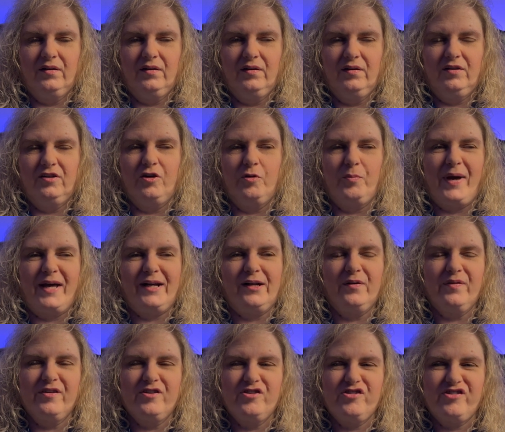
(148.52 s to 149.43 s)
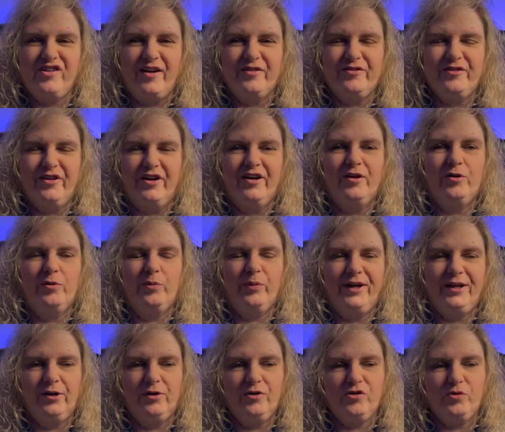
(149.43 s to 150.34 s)
No matter the genre,
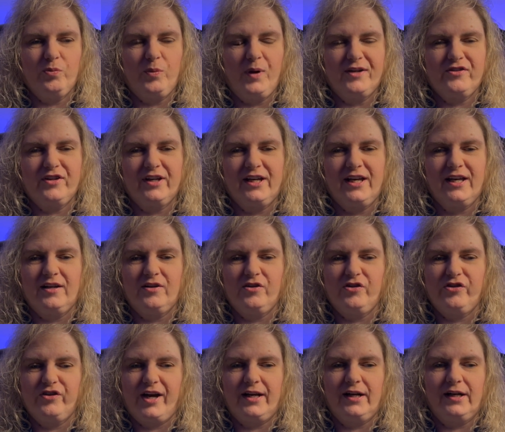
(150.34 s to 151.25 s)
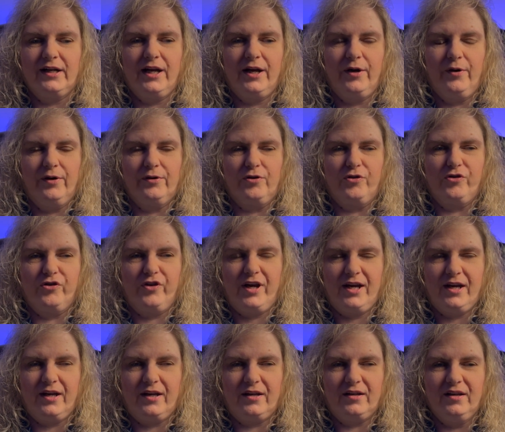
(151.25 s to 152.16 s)
readers want to get inside a character's
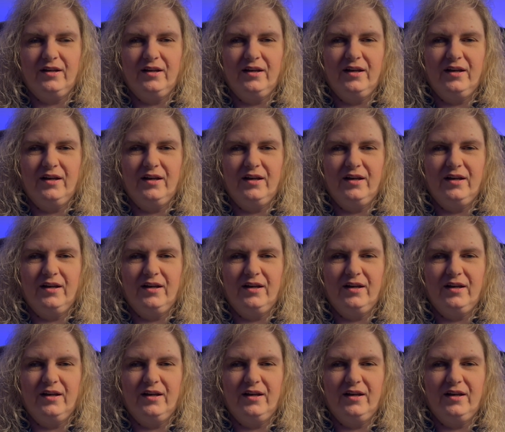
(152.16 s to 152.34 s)
head.